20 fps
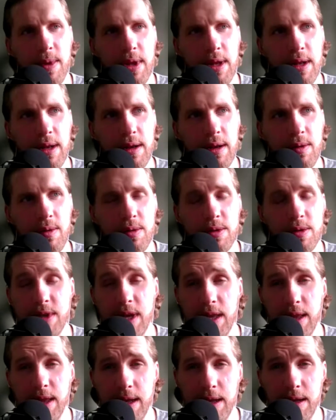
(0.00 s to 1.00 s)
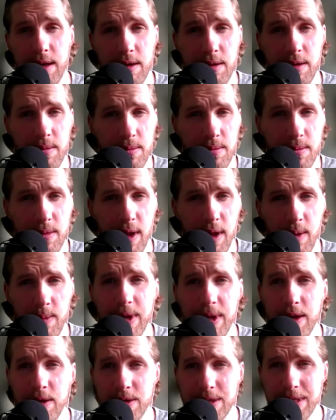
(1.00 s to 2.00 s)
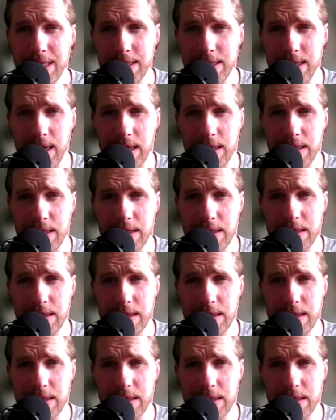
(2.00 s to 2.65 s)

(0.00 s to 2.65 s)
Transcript: been was that like uh, how many years is that?